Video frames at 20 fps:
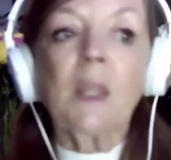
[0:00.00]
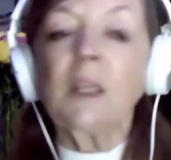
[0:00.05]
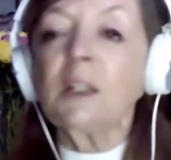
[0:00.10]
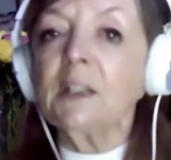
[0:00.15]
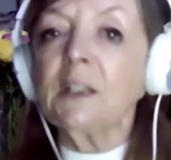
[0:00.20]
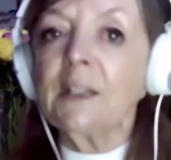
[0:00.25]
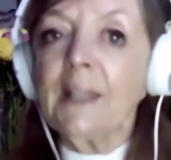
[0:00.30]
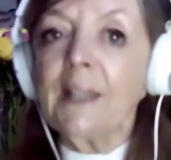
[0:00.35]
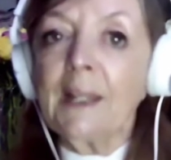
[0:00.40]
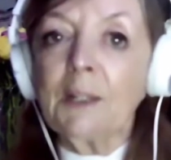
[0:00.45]
He'd
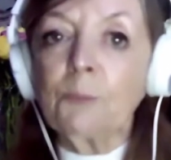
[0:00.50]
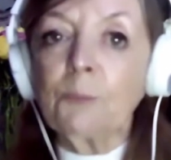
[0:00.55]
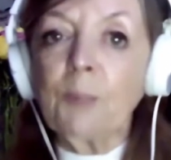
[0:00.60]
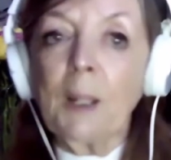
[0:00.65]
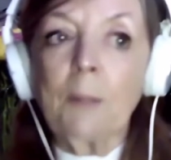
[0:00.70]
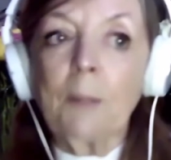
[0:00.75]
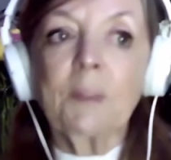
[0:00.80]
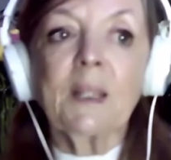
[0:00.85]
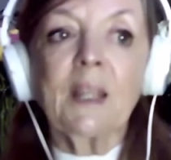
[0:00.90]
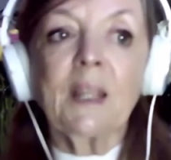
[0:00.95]
allowed
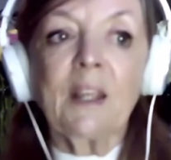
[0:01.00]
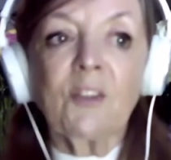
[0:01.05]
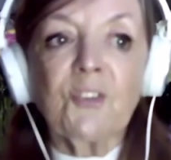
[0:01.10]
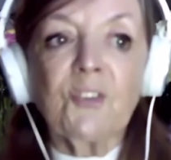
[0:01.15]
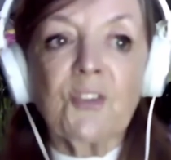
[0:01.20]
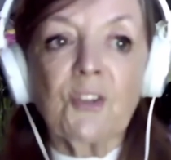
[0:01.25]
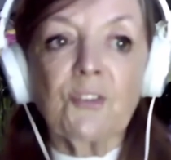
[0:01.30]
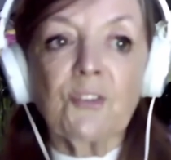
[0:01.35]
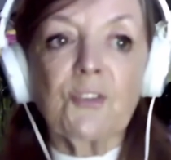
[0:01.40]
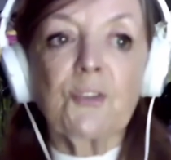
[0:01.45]
public
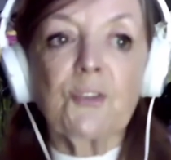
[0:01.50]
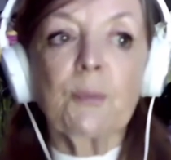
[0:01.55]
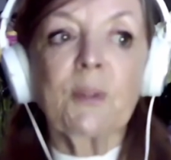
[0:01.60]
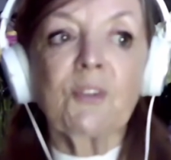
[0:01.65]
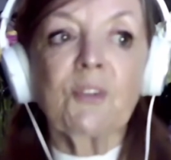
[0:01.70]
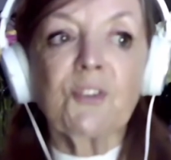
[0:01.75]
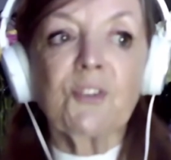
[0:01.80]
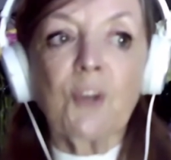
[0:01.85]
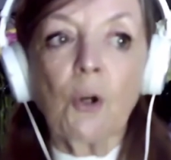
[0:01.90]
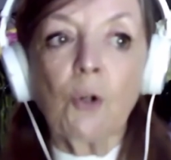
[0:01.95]
assets to
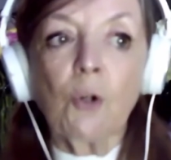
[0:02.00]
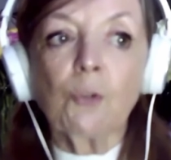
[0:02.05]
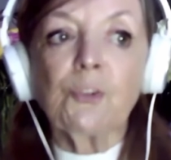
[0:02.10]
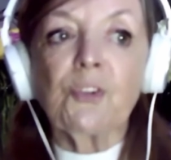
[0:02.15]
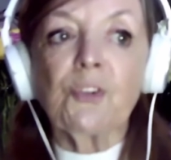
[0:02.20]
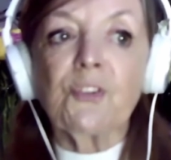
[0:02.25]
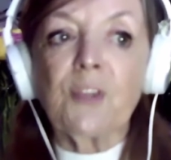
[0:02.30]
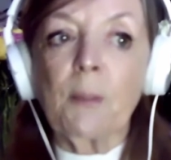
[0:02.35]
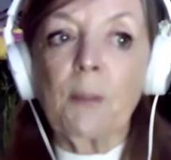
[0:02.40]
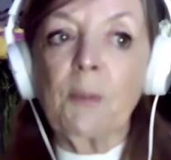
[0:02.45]
be sold
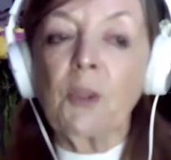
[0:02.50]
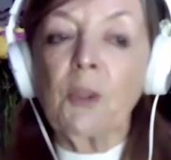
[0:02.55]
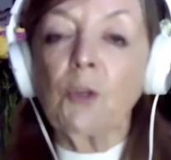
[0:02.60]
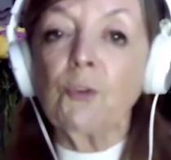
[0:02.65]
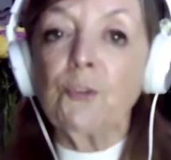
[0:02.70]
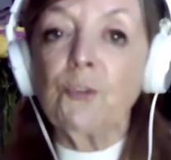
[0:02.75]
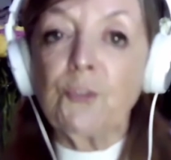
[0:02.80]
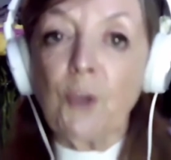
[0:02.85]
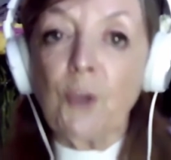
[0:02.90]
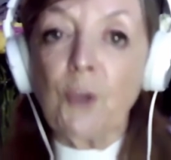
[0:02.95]
to some of
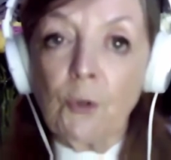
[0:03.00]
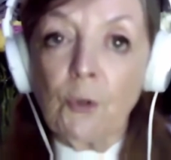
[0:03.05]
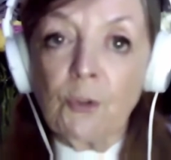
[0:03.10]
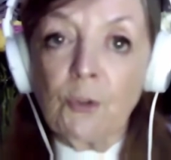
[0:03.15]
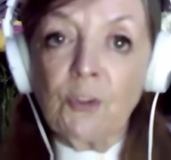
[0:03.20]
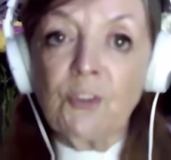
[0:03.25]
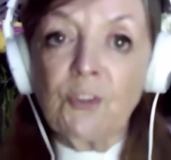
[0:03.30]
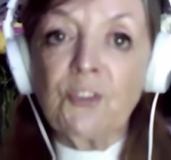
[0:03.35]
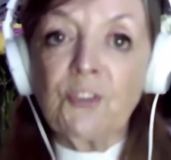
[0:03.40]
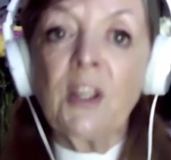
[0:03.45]
those
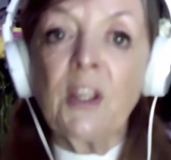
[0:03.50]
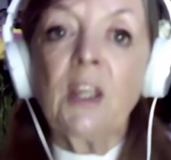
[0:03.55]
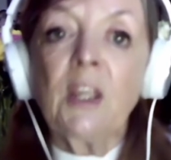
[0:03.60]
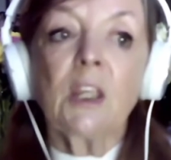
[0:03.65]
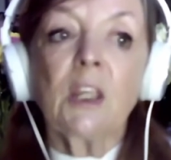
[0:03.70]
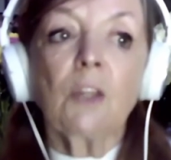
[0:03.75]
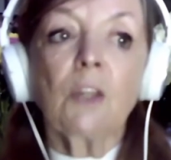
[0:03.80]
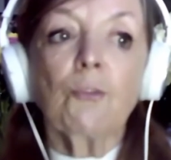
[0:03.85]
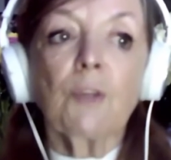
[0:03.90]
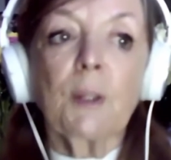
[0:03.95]
donors
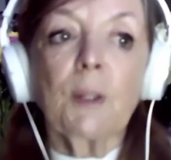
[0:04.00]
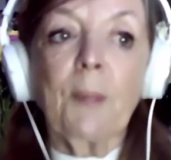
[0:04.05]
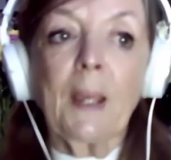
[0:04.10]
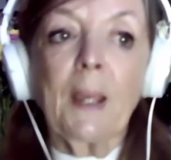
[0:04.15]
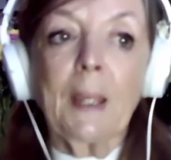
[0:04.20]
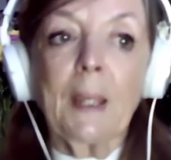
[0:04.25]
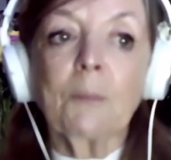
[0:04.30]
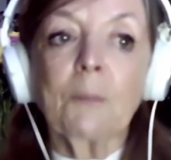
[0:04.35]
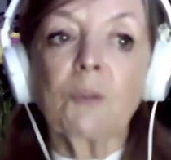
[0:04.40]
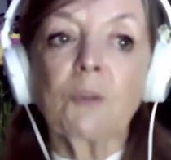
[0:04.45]
in
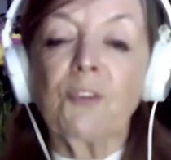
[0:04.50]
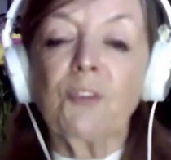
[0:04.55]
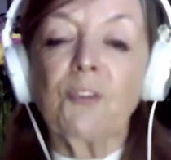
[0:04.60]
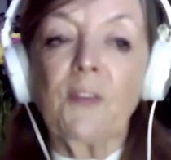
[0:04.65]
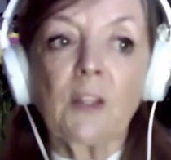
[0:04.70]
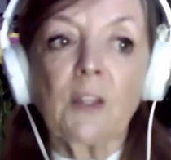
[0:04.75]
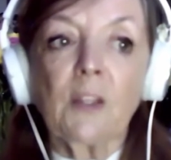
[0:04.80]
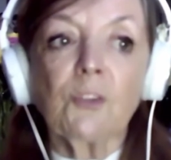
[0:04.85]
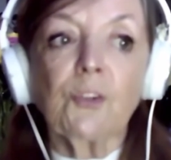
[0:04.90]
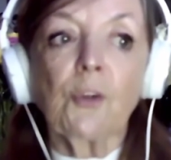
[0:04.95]
repayment for
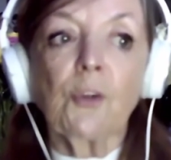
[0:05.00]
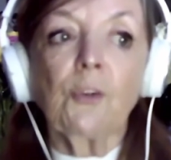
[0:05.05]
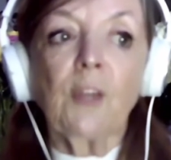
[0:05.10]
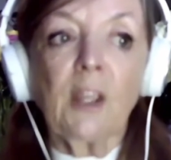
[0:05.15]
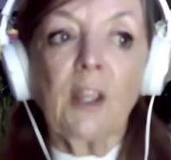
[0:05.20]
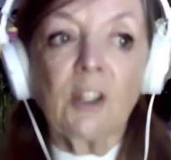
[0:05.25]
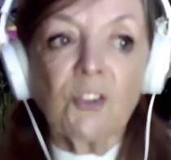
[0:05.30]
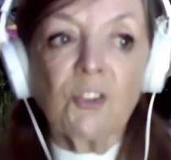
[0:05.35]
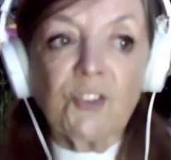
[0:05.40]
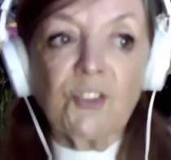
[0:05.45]
their
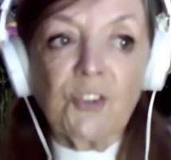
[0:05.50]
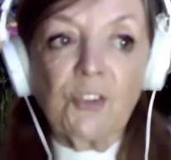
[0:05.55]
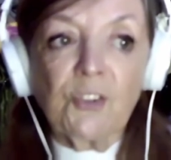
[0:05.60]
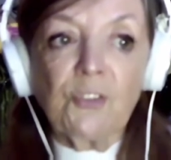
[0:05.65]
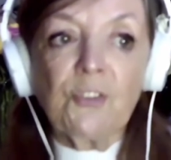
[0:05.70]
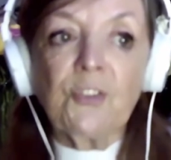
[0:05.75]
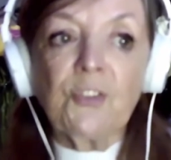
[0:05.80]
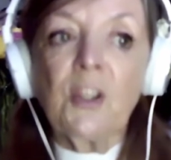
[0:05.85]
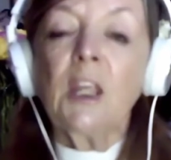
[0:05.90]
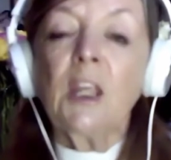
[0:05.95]

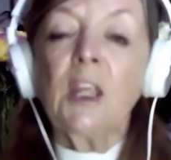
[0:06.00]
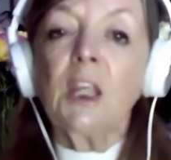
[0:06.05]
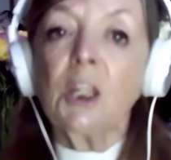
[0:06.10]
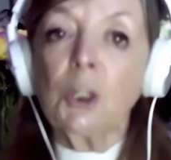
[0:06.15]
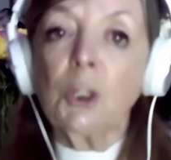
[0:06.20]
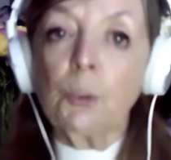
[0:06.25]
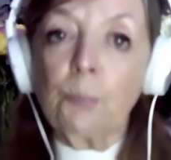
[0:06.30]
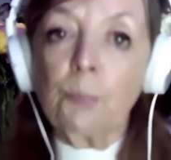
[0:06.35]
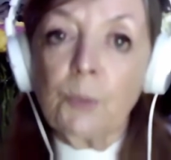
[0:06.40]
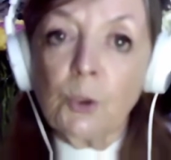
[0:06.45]
donations.
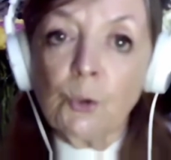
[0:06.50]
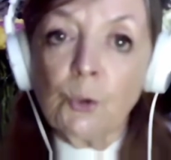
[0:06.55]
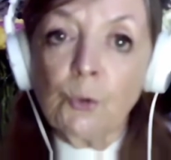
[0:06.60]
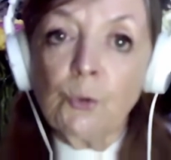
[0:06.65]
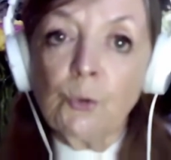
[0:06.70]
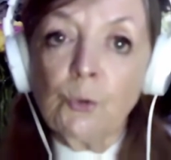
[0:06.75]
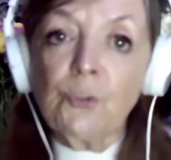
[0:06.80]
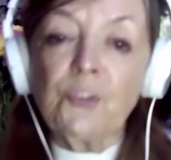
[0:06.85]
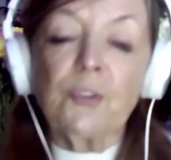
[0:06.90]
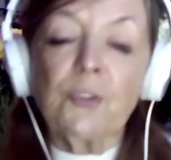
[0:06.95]
He'd
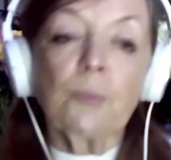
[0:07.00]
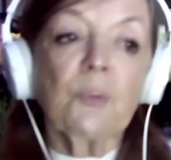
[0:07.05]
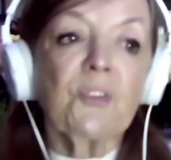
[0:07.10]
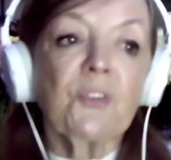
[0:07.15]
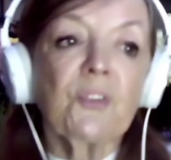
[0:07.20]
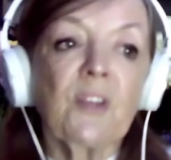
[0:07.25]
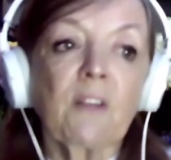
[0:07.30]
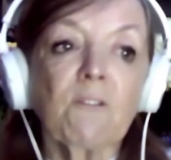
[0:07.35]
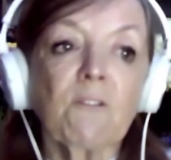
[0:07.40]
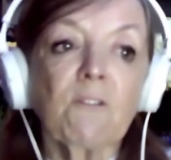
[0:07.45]
abused and
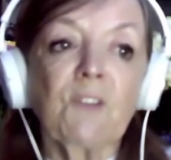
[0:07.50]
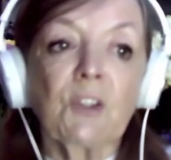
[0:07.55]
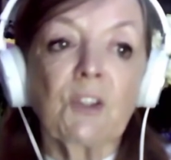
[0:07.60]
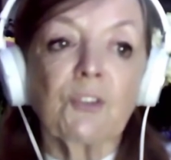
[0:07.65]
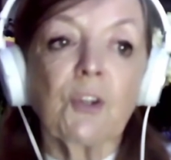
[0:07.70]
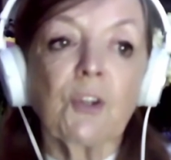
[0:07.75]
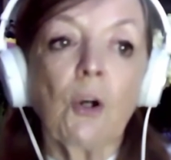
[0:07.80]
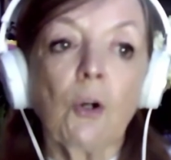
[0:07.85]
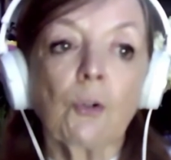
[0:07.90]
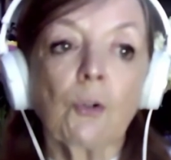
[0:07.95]
was unfit
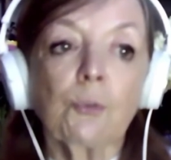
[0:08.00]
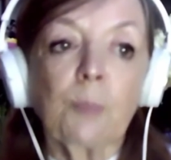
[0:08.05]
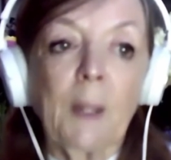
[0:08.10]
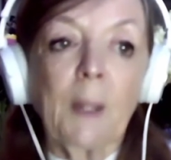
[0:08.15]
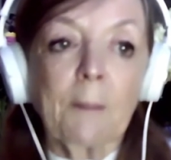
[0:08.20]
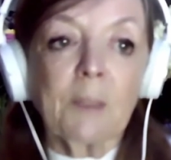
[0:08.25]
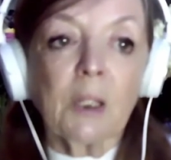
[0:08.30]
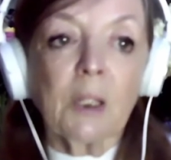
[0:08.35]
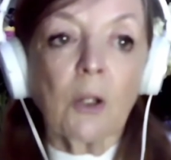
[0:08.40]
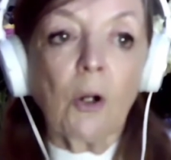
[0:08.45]
to hold
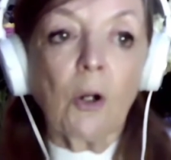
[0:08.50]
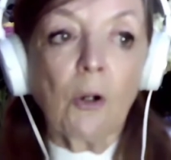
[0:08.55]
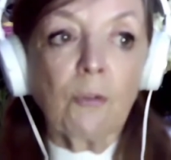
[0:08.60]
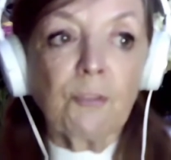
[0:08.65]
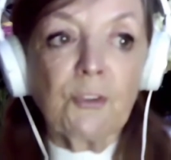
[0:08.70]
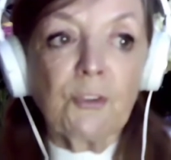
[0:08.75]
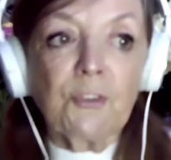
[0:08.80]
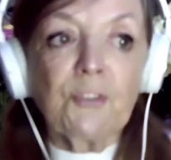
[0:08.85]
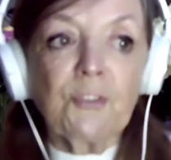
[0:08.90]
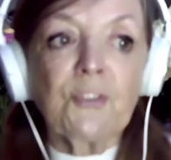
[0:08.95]
public
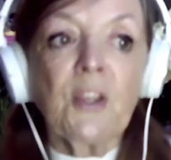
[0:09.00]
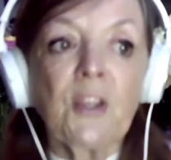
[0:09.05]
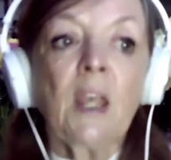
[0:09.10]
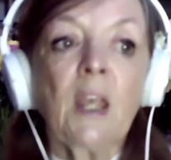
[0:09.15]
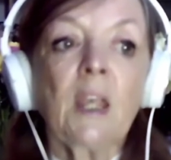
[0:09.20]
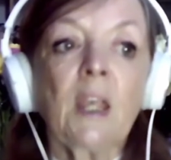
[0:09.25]
office.